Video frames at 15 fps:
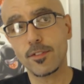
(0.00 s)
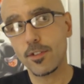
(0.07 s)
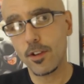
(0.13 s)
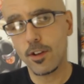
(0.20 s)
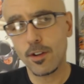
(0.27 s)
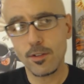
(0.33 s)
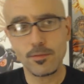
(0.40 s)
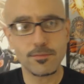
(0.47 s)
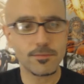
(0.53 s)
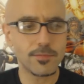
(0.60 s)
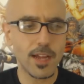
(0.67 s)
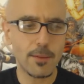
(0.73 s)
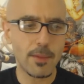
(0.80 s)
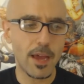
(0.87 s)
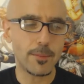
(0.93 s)
So
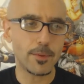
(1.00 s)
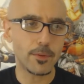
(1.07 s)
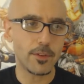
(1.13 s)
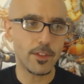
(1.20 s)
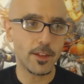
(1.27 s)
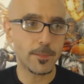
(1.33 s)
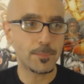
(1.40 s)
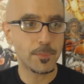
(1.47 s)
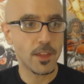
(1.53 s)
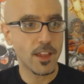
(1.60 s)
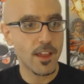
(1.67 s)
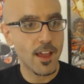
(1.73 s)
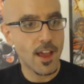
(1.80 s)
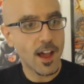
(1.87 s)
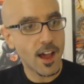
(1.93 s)
I'm happy with it.
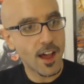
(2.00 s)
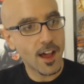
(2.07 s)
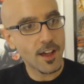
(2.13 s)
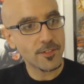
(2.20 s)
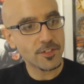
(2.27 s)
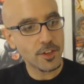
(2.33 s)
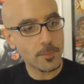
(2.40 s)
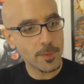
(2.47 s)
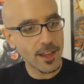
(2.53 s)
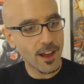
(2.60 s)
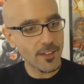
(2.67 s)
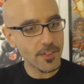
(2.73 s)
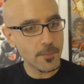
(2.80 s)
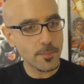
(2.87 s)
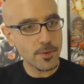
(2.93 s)
So
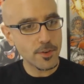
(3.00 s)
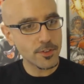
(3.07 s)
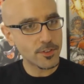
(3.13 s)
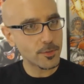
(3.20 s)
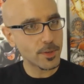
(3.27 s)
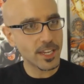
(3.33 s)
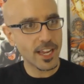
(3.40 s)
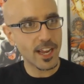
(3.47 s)
beyond the boots, we